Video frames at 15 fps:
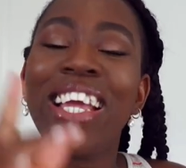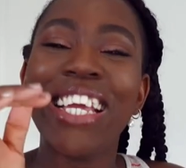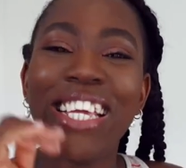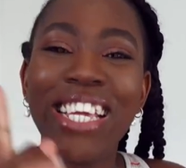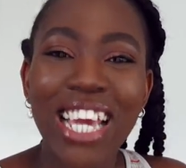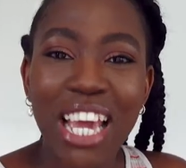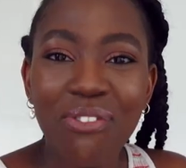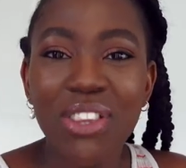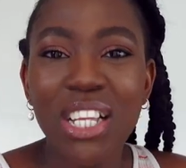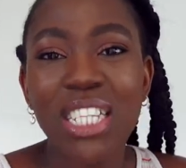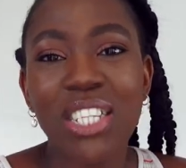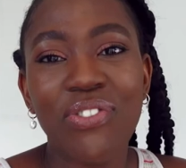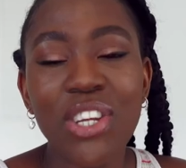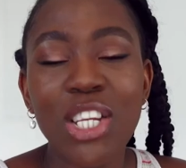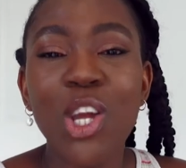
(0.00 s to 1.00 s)
give this
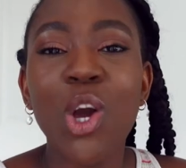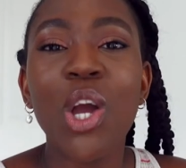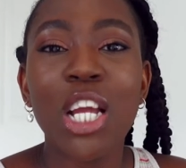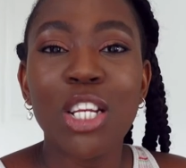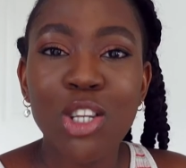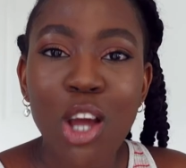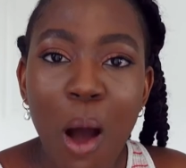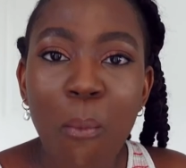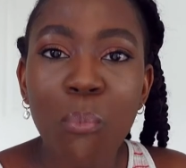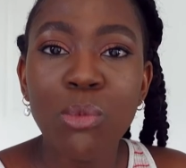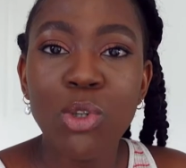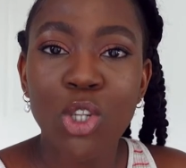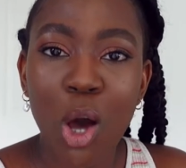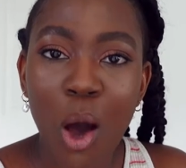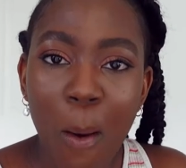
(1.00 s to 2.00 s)
video a
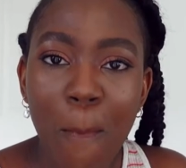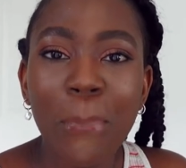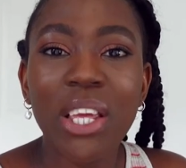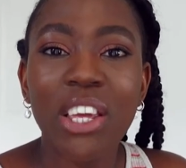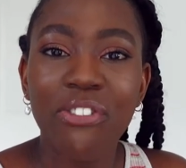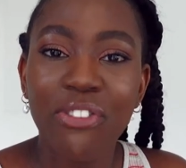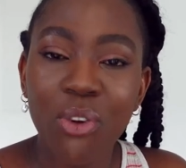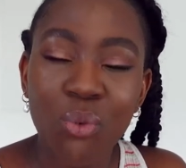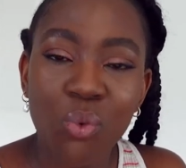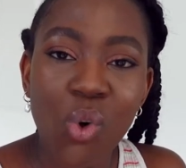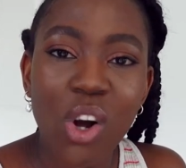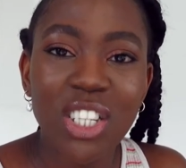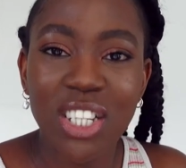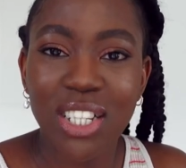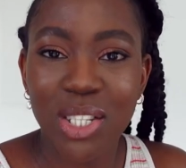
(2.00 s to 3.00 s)
thumbs up if you've
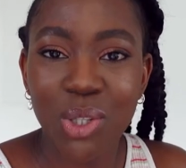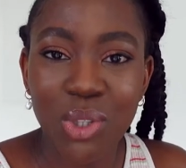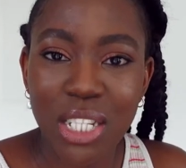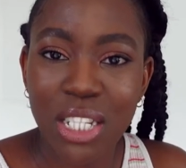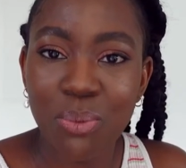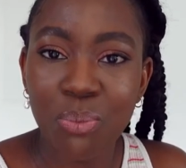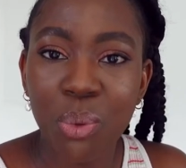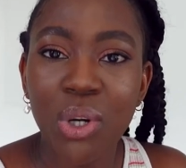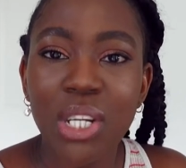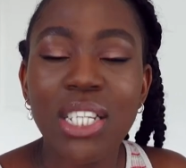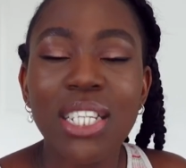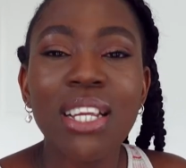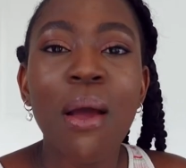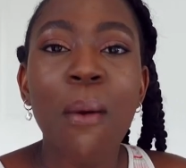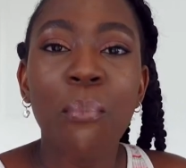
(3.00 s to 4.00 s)
watched till this
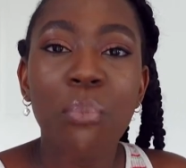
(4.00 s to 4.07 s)
point.